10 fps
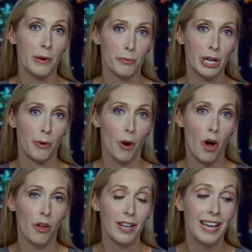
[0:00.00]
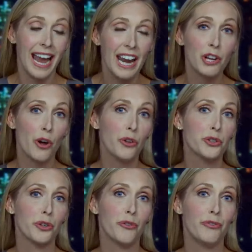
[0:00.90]
at Rideau Hall and a
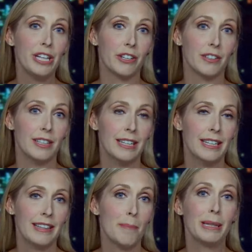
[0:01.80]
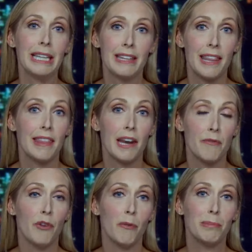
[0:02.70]
culture of fear that, that, that
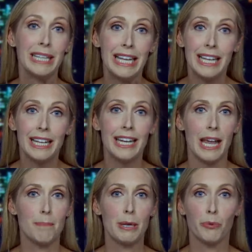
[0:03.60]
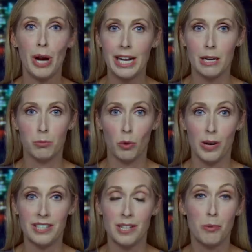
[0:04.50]
involved belittling and berating
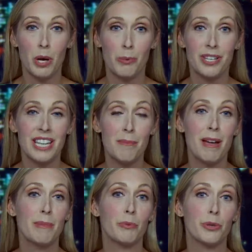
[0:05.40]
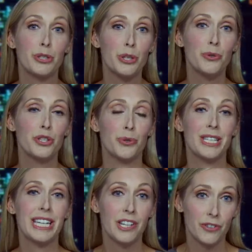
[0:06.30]
employees to the point where some have been reduced to
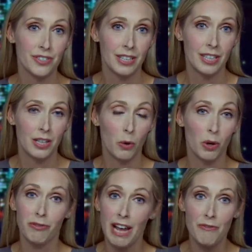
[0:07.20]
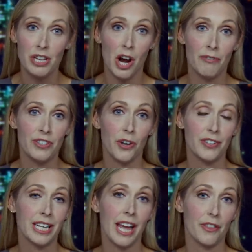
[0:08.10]
tears or have left the office
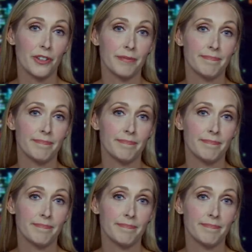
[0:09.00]
altogether.